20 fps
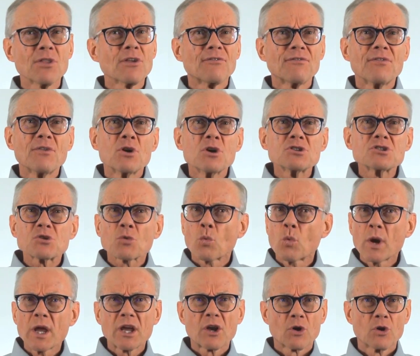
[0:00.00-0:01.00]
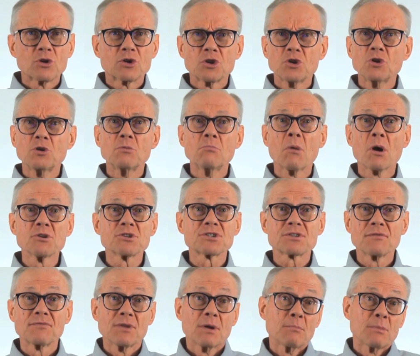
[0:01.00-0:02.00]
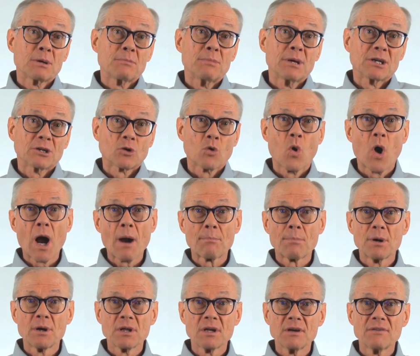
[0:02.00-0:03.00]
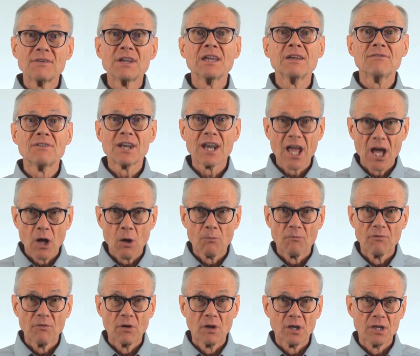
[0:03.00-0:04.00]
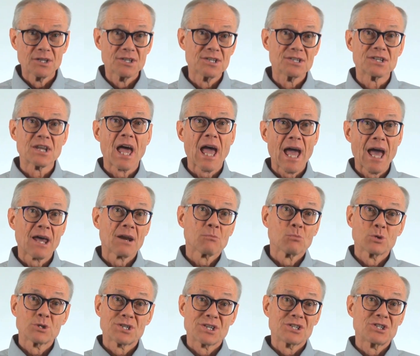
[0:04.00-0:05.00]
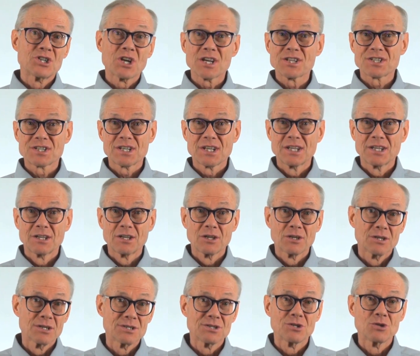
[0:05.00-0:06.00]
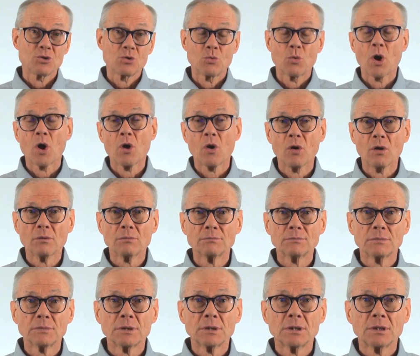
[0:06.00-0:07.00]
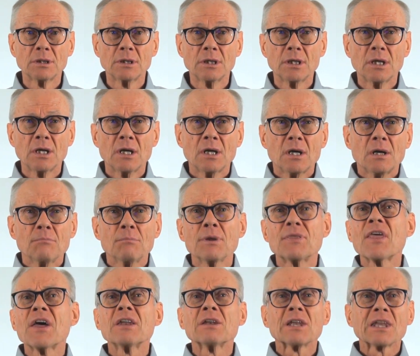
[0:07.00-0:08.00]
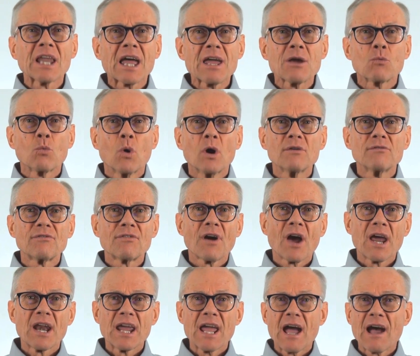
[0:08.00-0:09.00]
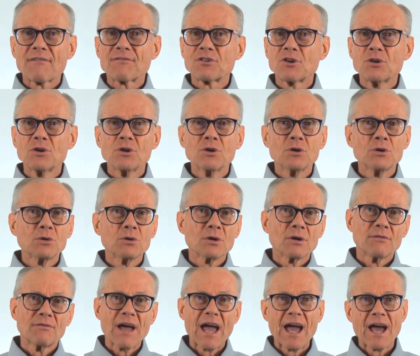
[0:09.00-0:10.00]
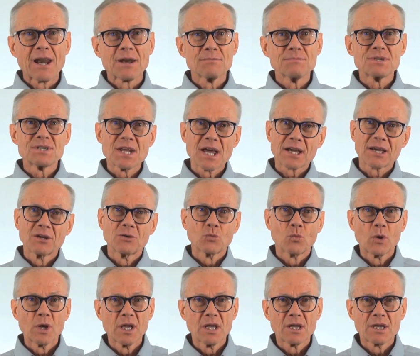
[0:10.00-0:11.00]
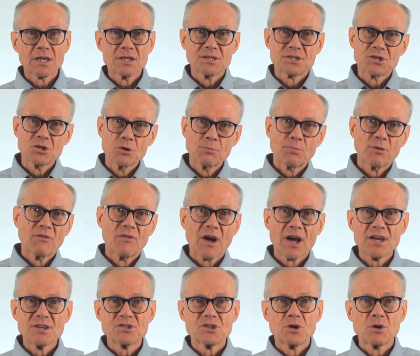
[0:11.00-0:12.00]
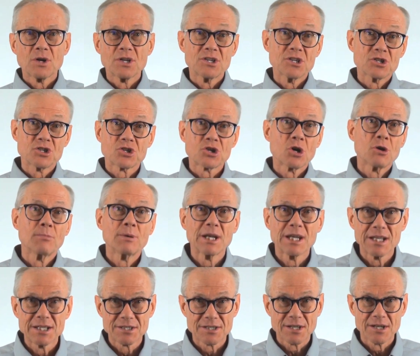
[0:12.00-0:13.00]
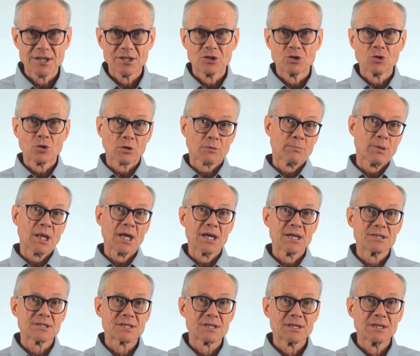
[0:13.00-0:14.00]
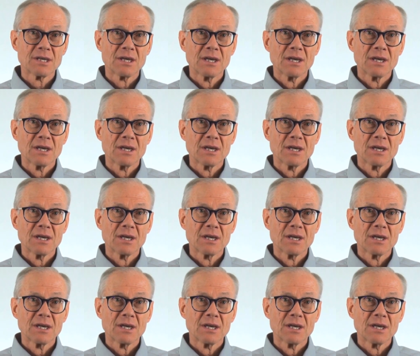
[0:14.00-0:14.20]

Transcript: the first week or two, most of them had been cooperative, even helpful, as Adam was adjusting to his new role. But then late one Friday afternoon of Adam's second week as supervisor, a disturbing incident took place.